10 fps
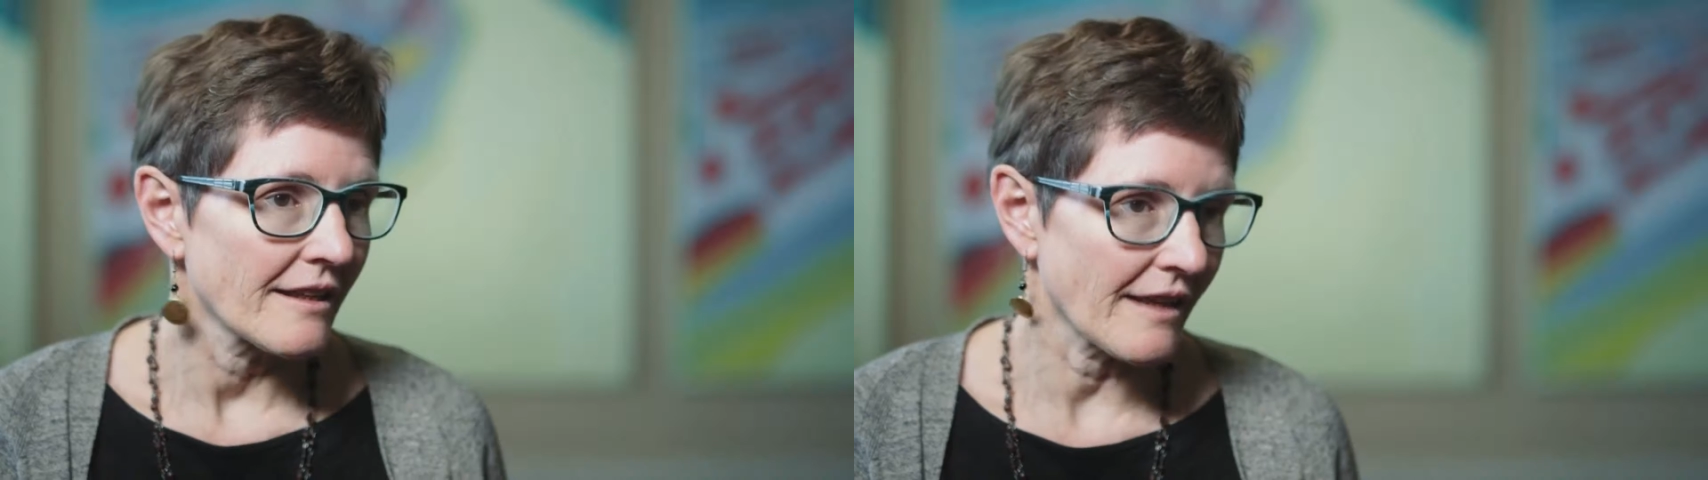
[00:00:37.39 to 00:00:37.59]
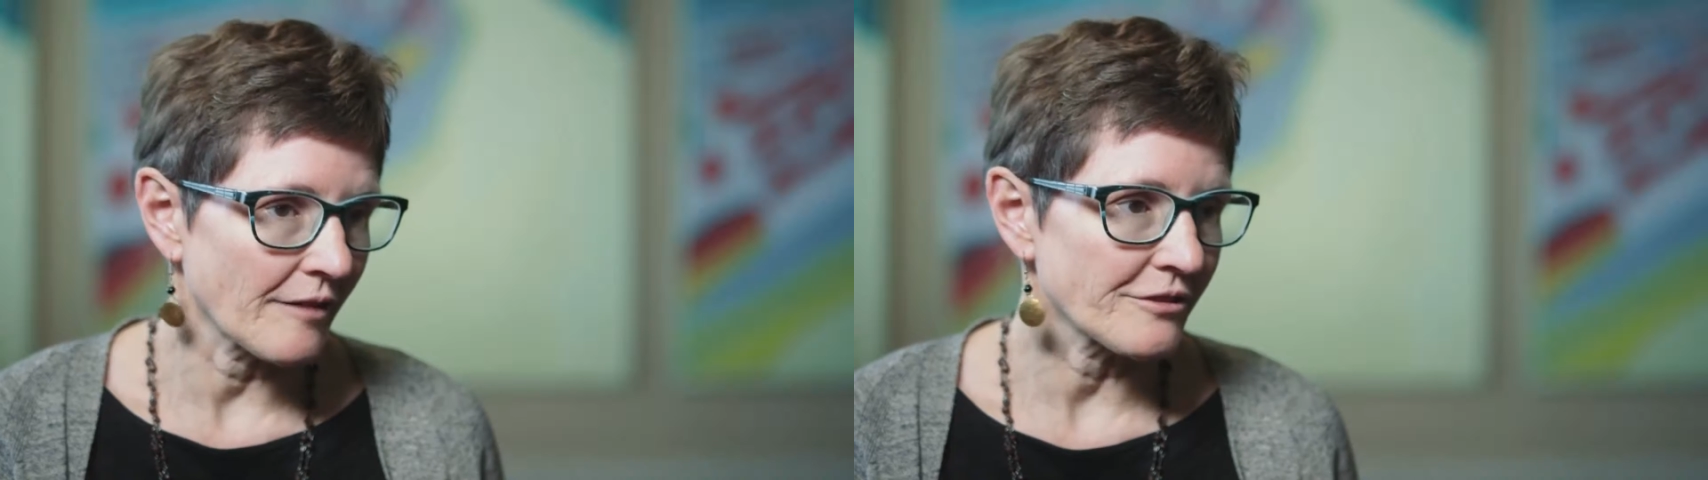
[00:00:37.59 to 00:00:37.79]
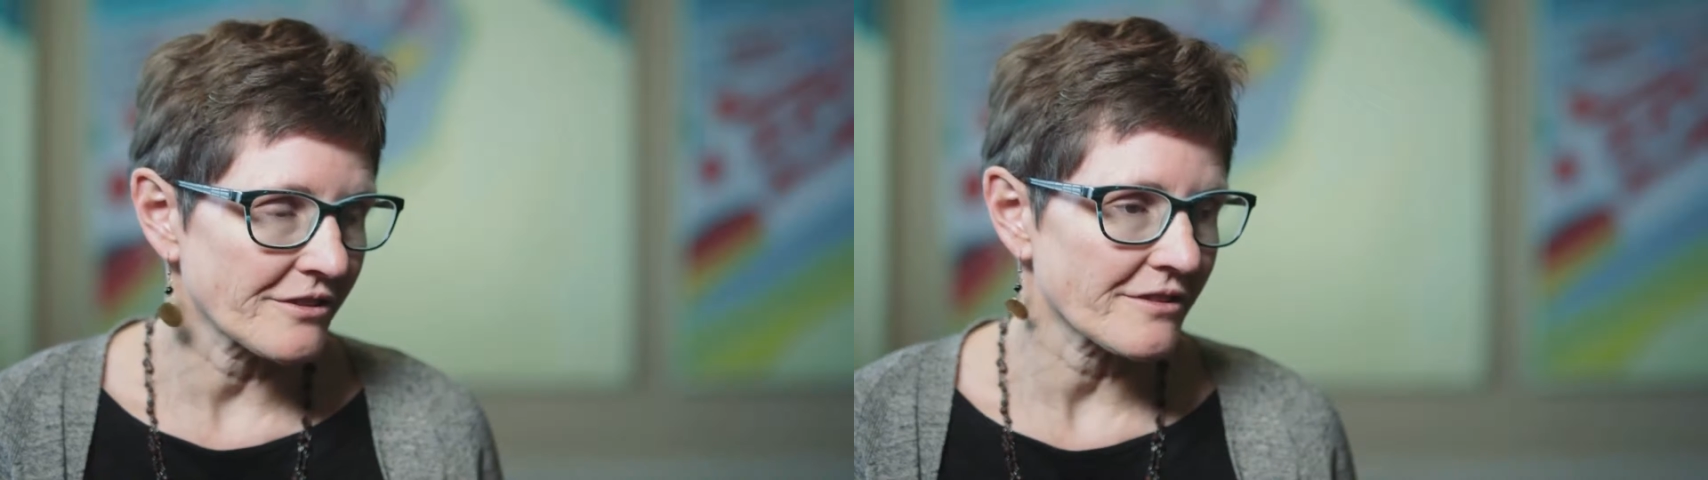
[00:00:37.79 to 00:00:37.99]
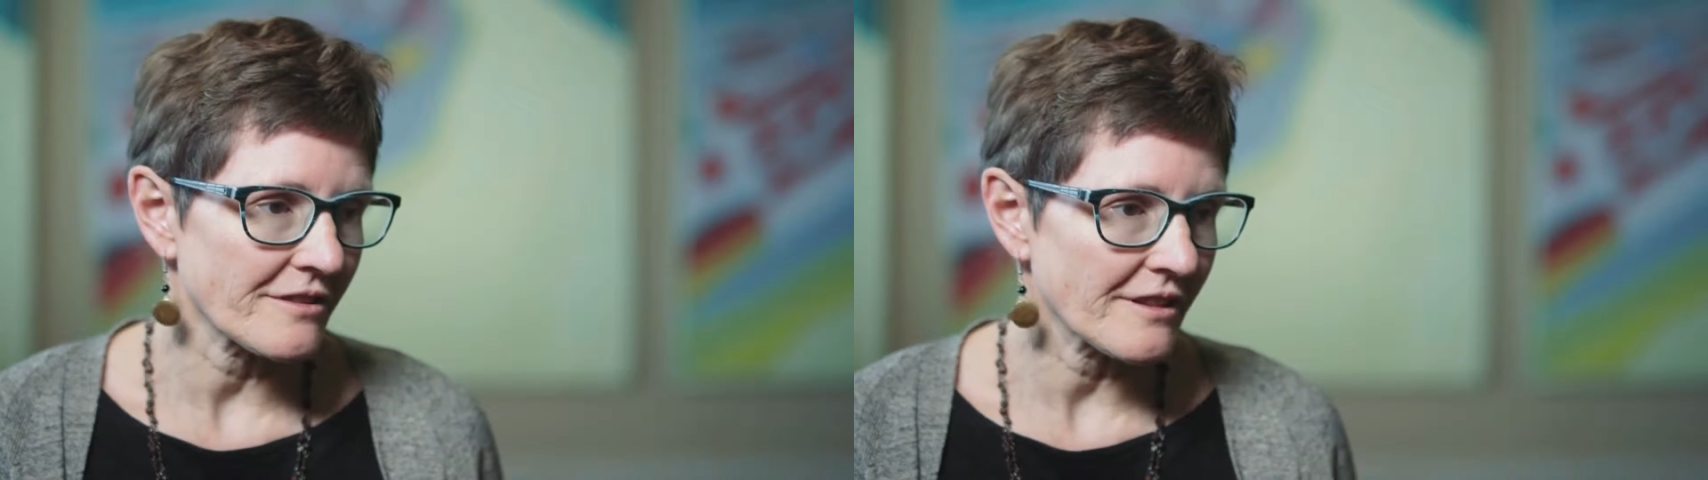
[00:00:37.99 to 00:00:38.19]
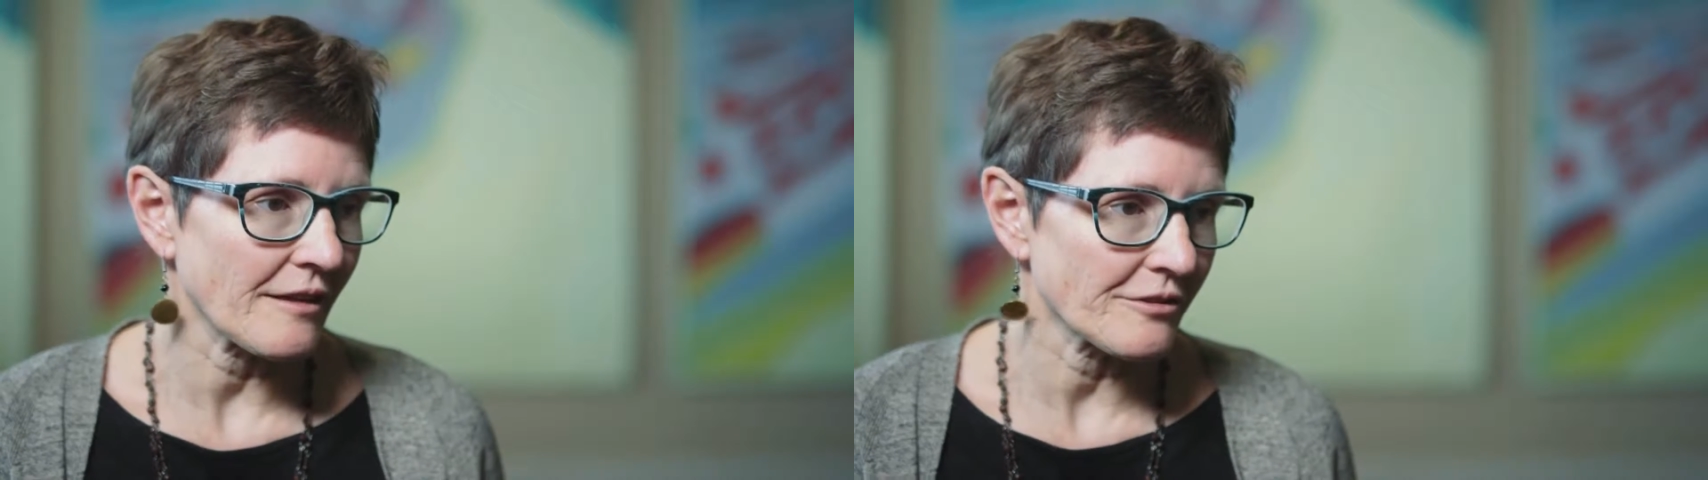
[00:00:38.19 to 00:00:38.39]
That was
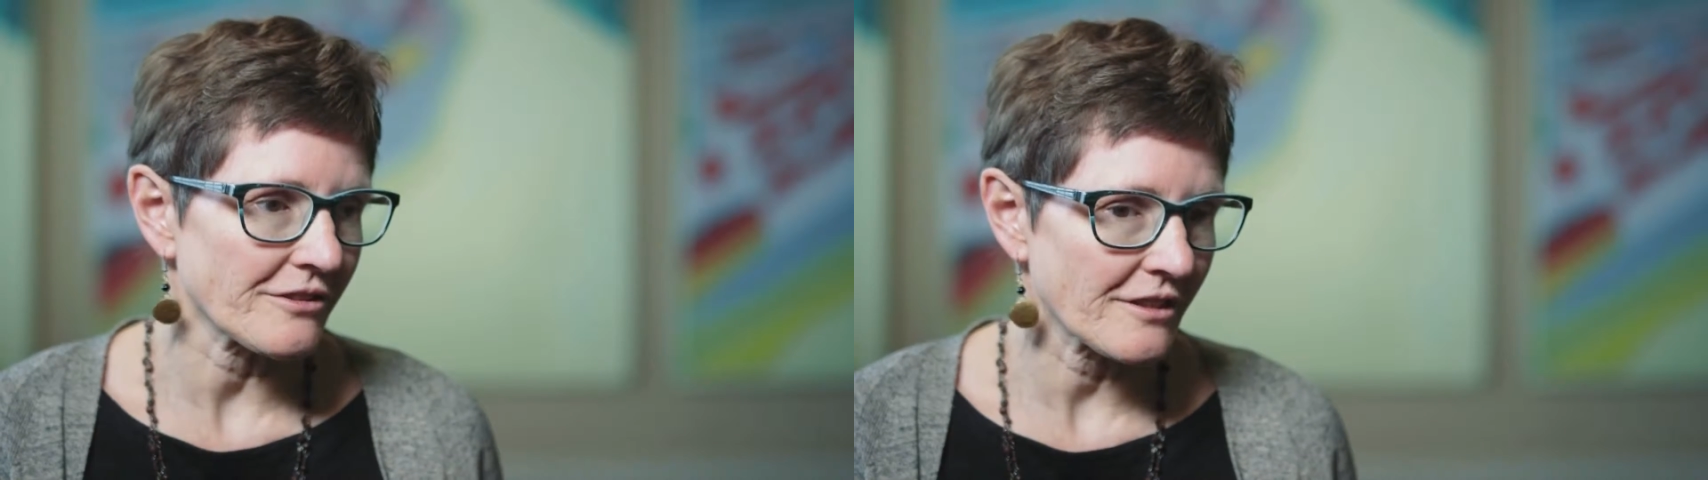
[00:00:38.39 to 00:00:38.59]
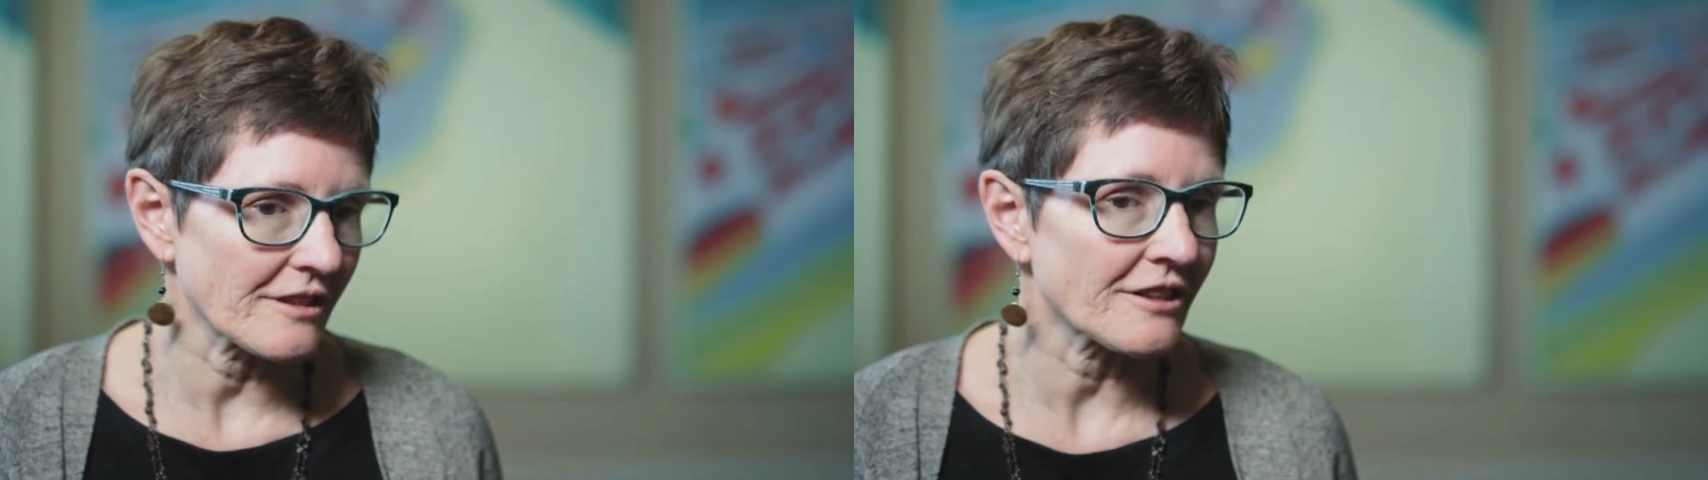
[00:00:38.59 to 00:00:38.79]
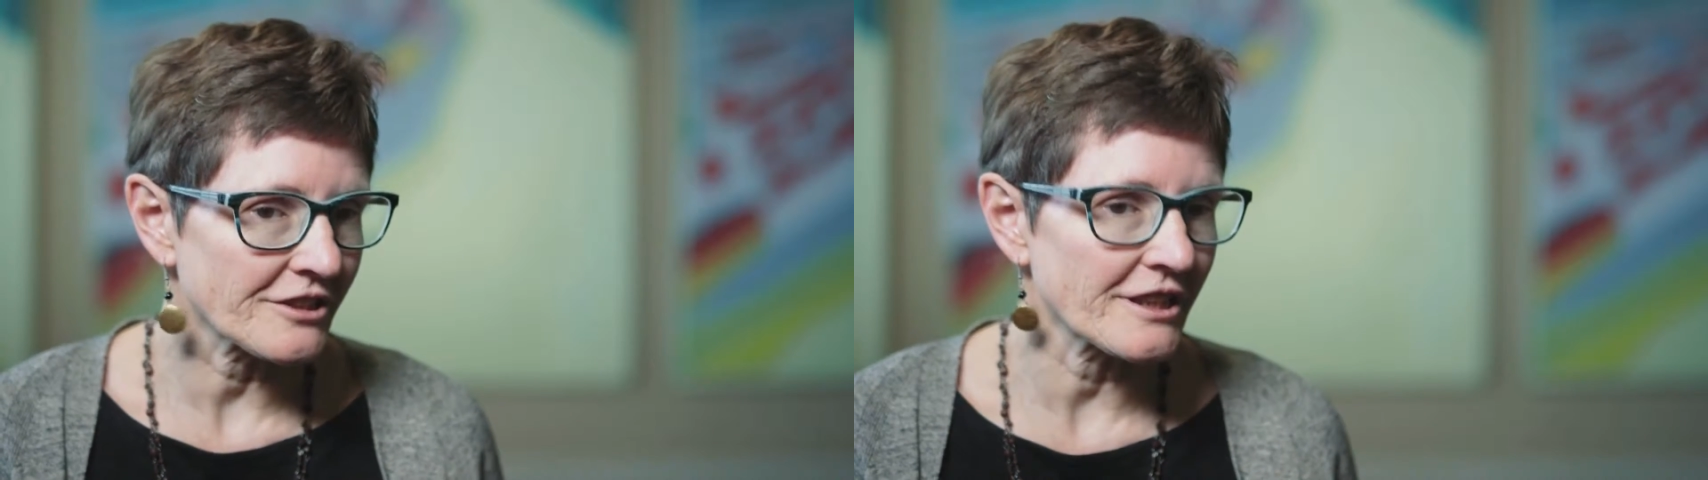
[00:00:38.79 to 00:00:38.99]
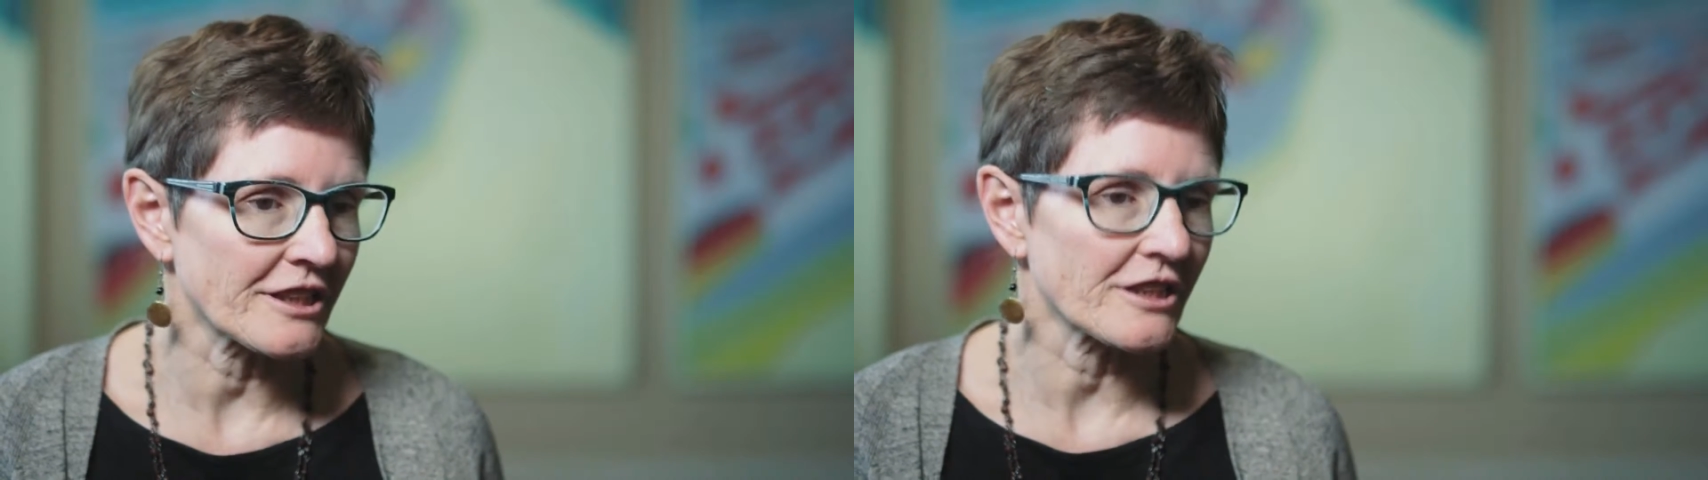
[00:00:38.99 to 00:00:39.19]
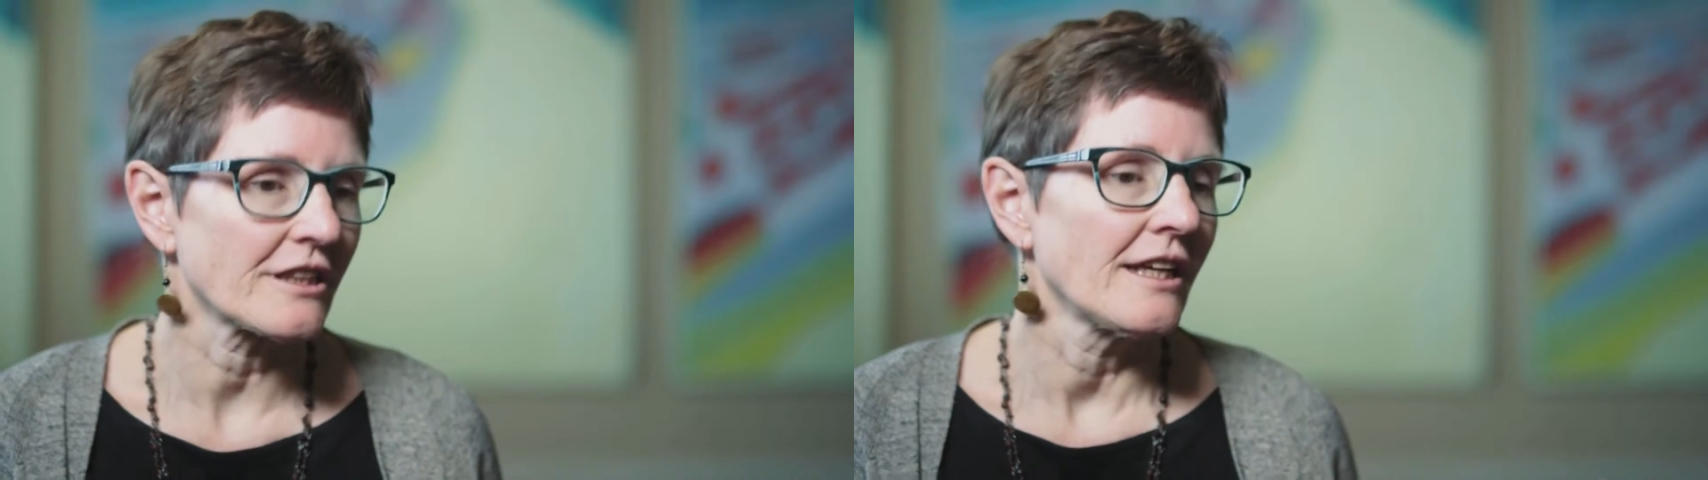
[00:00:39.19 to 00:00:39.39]

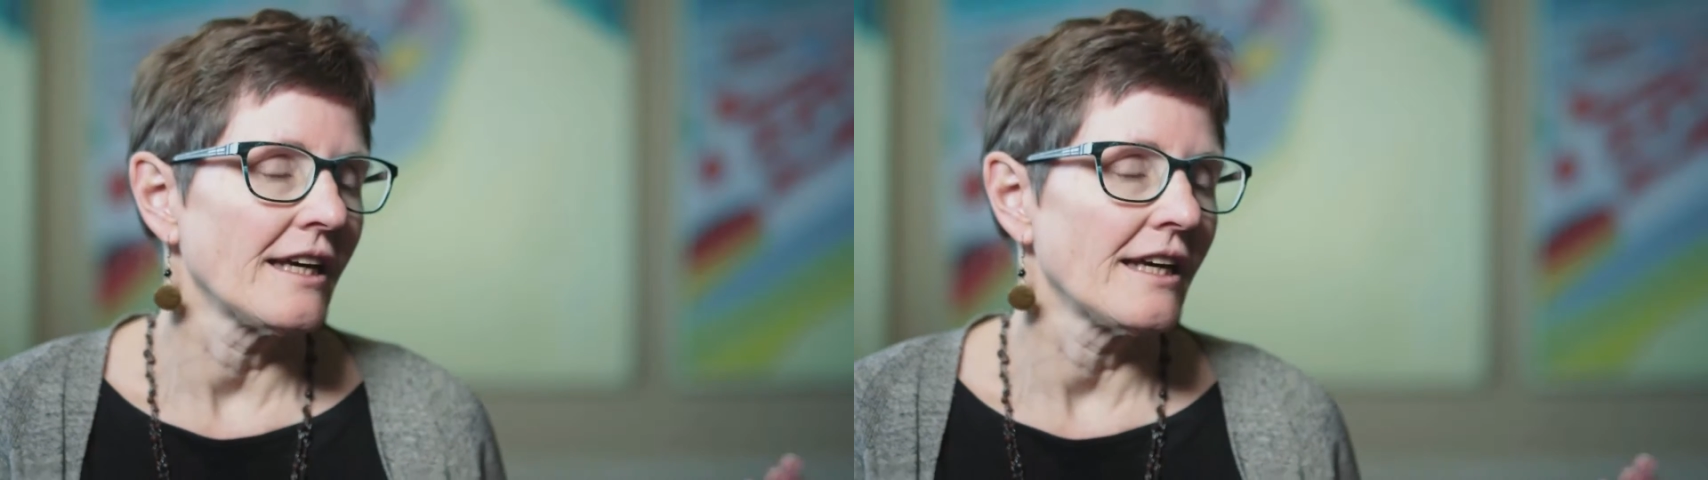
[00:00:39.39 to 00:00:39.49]
clear.